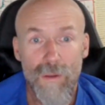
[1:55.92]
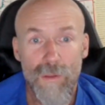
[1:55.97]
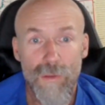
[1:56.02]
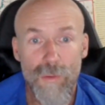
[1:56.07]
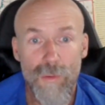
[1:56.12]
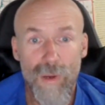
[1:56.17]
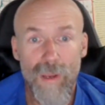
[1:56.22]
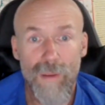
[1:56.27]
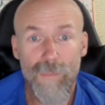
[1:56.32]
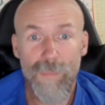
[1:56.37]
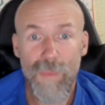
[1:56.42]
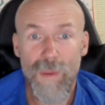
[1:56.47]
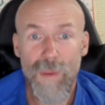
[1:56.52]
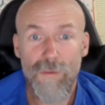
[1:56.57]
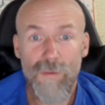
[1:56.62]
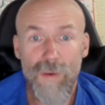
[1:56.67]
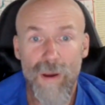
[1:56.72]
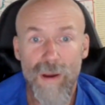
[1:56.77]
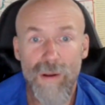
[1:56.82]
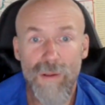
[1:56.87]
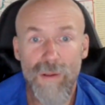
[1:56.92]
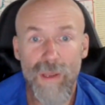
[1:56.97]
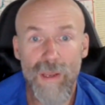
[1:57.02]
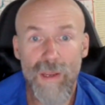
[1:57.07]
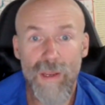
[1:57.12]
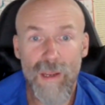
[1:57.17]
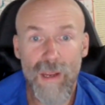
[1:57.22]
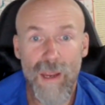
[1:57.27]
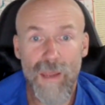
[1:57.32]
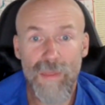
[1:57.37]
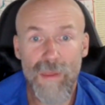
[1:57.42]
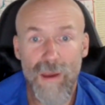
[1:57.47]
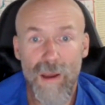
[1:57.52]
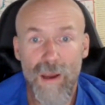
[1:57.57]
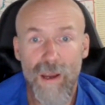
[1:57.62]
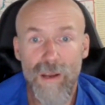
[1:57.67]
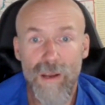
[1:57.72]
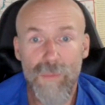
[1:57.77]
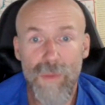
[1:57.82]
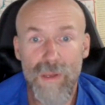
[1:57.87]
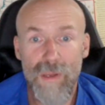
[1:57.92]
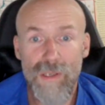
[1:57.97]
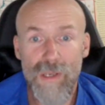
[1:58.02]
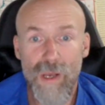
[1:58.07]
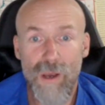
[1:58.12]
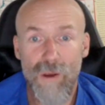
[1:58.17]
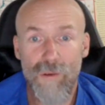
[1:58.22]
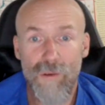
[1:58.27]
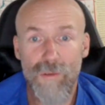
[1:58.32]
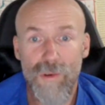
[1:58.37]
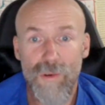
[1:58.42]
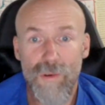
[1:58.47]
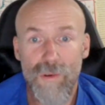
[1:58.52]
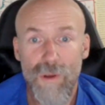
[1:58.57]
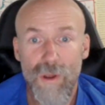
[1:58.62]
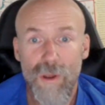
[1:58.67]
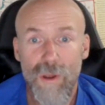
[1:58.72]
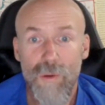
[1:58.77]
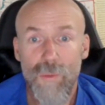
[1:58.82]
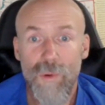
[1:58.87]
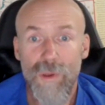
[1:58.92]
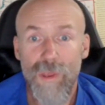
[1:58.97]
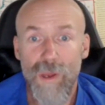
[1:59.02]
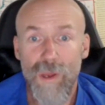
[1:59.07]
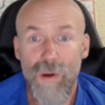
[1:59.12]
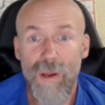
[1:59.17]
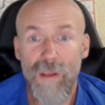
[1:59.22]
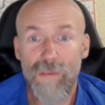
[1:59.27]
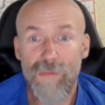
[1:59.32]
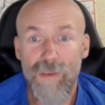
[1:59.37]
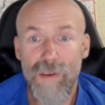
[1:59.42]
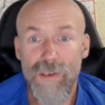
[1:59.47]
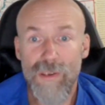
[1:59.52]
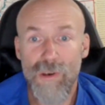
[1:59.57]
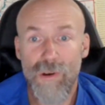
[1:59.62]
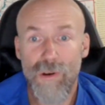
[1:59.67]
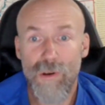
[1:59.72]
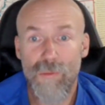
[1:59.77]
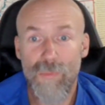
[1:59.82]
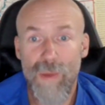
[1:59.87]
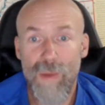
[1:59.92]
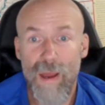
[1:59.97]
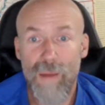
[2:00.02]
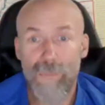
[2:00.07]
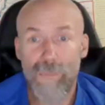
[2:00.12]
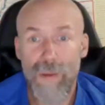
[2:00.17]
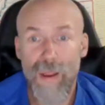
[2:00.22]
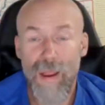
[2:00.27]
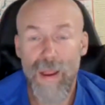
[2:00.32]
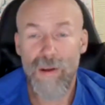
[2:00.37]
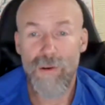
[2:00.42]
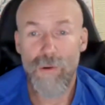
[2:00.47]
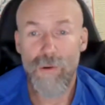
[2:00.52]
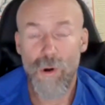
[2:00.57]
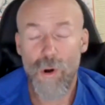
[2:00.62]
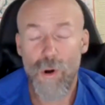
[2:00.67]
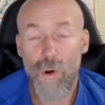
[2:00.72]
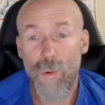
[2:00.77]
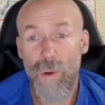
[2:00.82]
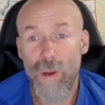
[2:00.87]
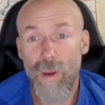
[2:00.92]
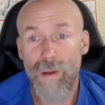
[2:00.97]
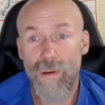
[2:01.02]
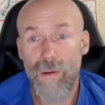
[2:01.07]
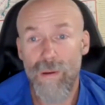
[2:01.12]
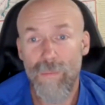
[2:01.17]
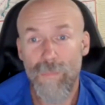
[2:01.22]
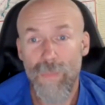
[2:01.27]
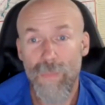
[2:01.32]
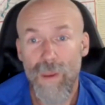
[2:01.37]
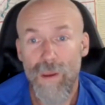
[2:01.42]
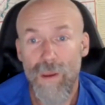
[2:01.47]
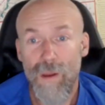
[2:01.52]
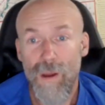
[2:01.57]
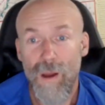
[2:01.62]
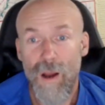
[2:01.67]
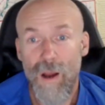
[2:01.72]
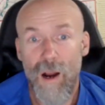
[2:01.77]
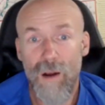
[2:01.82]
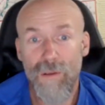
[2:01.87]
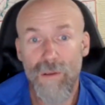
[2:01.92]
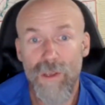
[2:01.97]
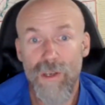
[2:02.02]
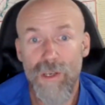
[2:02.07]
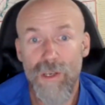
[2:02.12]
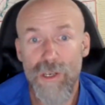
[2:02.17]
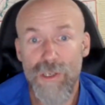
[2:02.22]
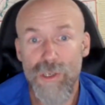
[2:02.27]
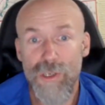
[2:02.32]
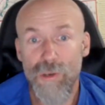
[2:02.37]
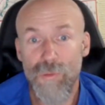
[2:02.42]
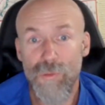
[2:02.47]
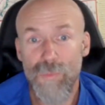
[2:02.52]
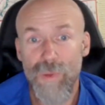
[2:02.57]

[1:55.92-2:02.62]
3, finally, can the hunt be solved without a physical map and or coin? Are the digital